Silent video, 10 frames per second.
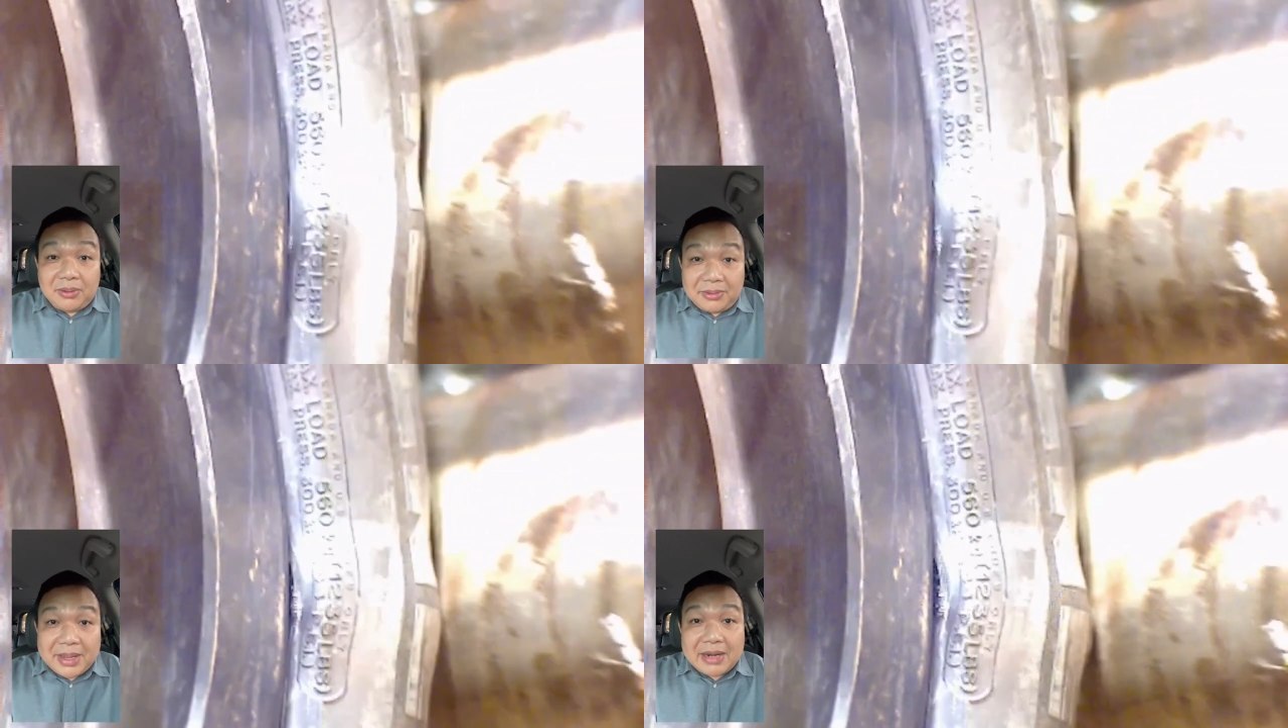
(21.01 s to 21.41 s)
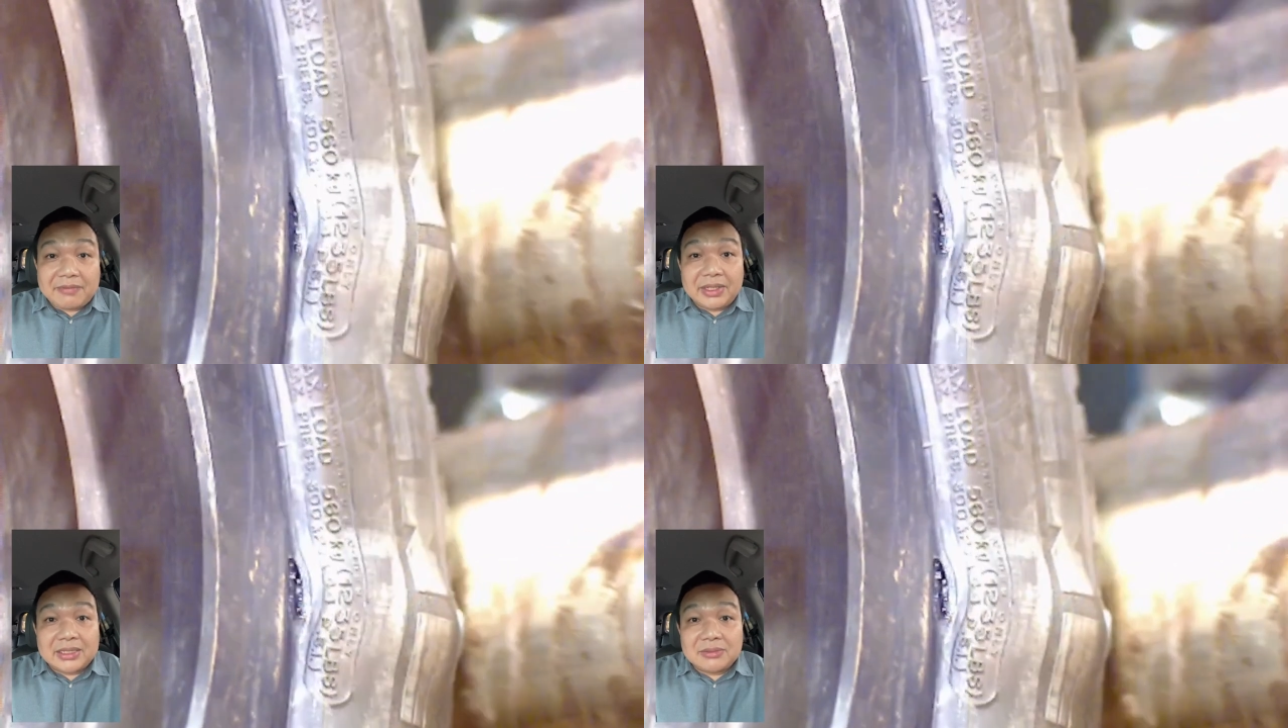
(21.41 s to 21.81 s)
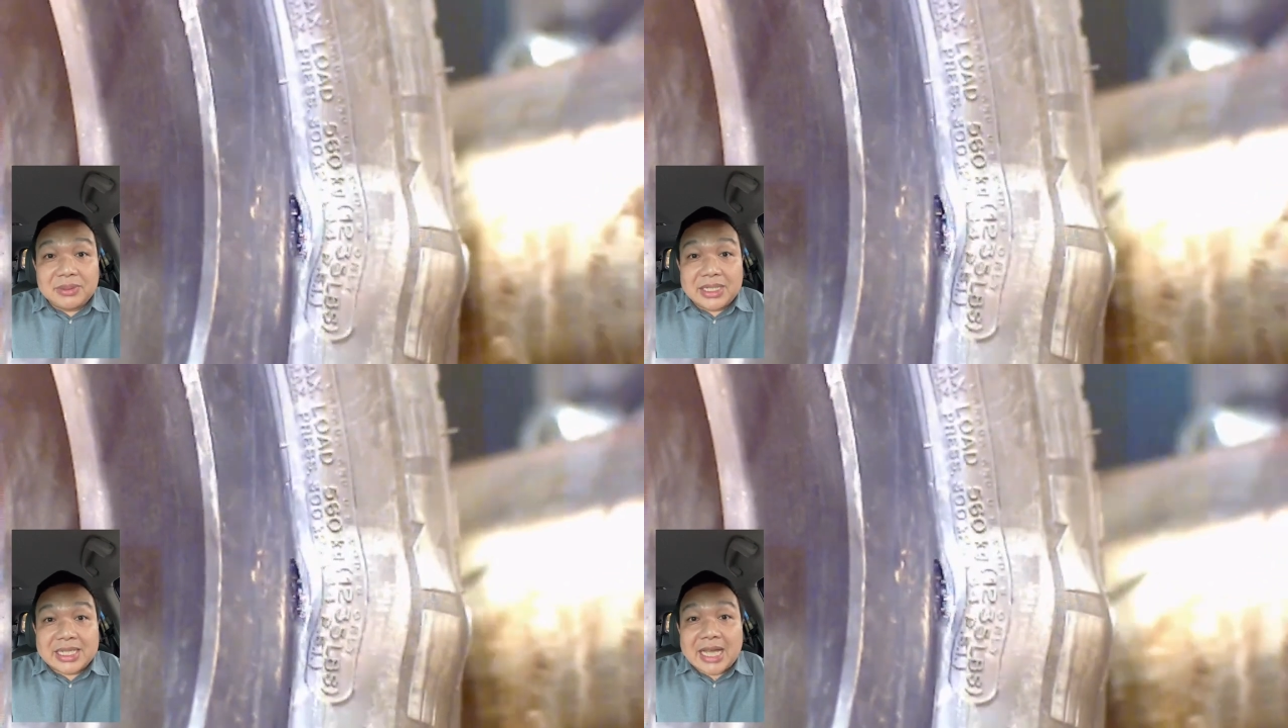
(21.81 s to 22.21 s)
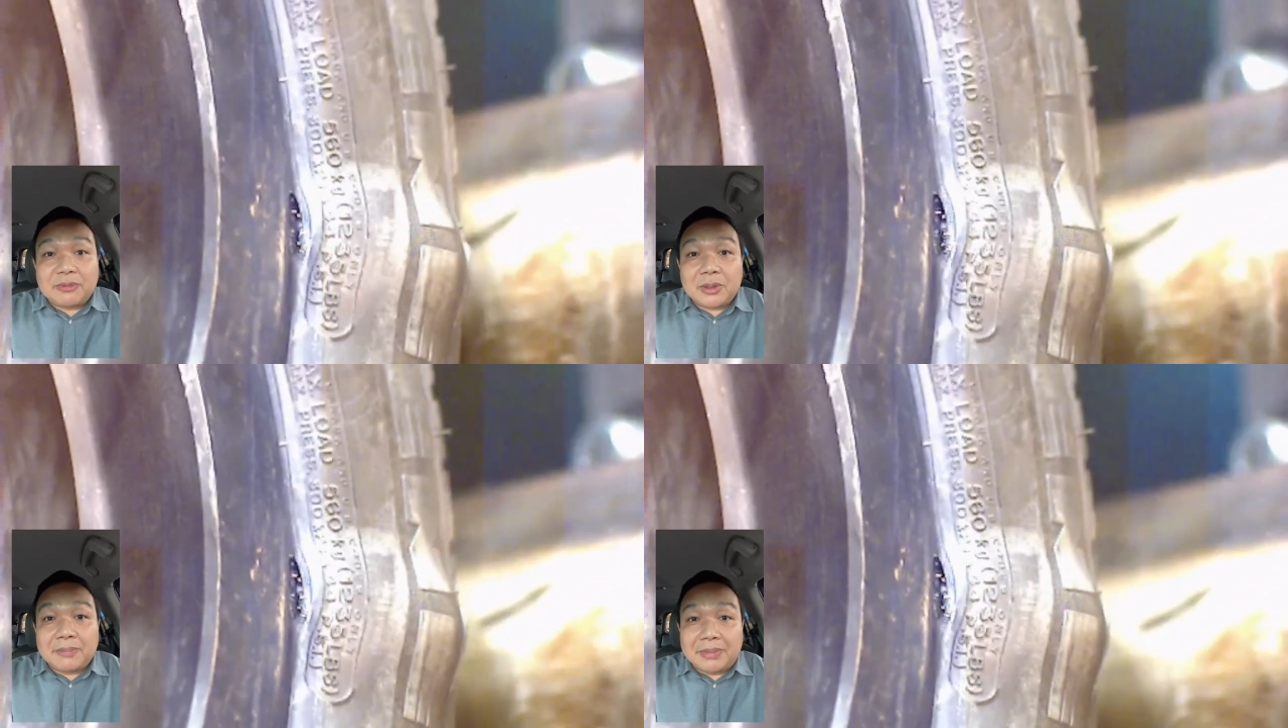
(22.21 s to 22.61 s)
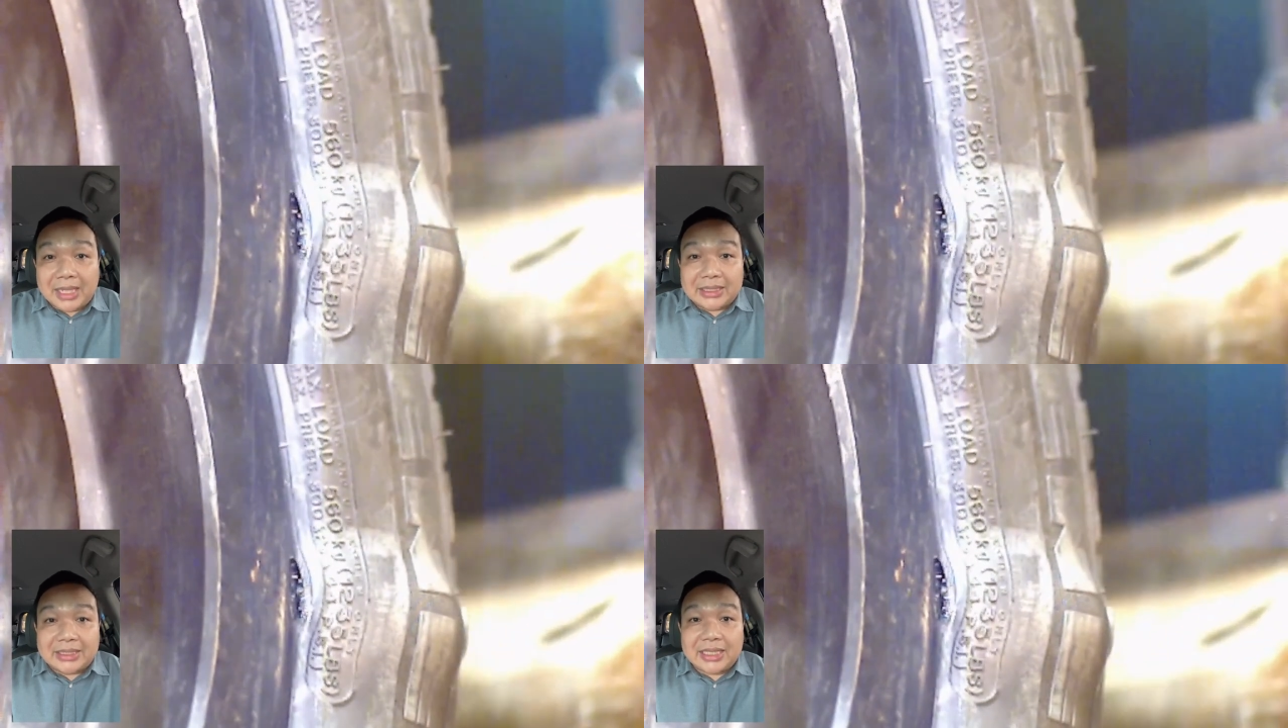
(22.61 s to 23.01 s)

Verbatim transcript: or manifest with a sidewall bulge